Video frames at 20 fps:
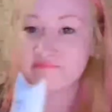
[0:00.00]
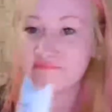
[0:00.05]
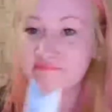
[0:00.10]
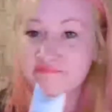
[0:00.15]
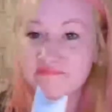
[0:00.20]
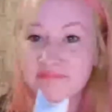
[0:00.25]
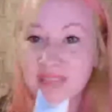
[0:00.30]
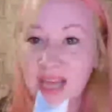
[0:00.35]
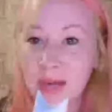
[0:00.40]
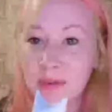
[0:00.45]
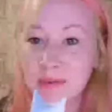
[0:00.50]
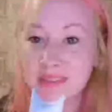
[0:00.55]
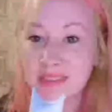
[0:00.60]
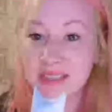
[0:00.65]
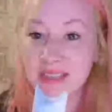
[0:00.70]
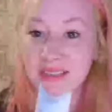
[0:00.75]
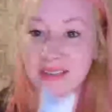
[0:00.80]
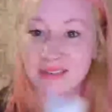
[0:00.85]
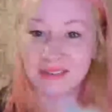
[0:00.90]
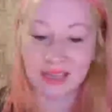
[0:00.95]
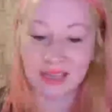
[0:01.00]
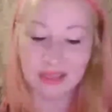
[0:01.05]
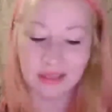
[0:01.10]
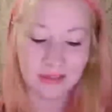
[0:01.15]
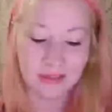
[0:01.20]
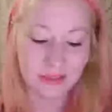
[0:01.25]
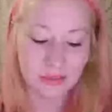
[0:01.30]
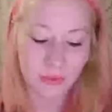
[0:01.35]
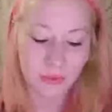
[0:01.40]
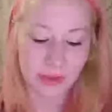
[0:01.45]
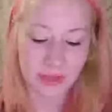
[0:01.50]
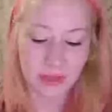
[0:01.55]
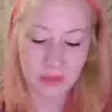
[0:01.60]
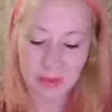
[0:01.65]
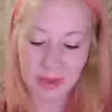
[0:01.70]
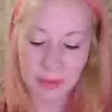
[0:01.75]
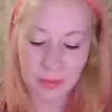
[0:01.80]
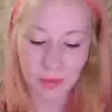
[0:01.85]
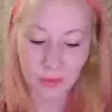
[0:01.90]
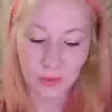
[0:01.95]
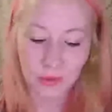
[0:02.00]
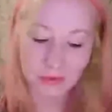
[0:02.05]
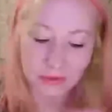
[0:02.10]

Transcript: That was it, and then the toilet paper rolls.